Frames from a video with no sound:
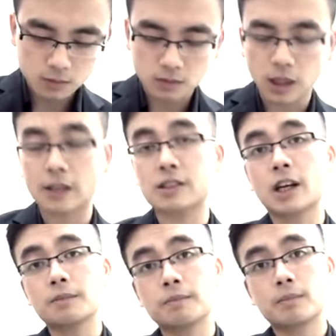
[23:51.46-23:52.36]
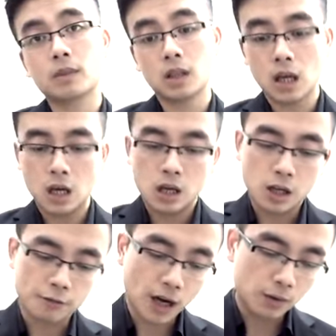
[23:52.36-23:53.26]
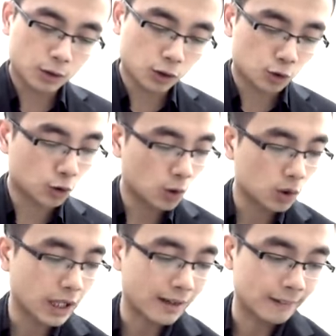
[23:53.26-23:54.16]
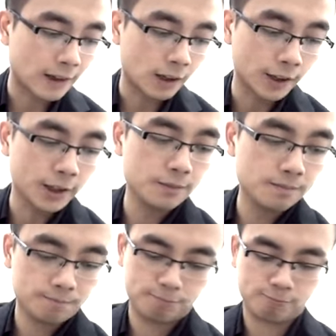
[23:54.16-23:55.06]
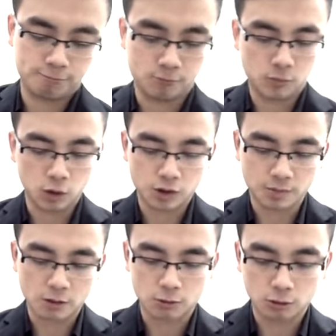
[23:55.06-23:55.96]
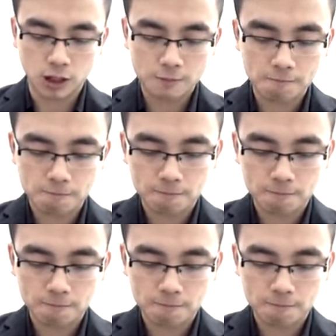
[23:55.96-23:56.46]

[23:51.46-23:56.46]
Let's say. If I were to draw that line using my ruler,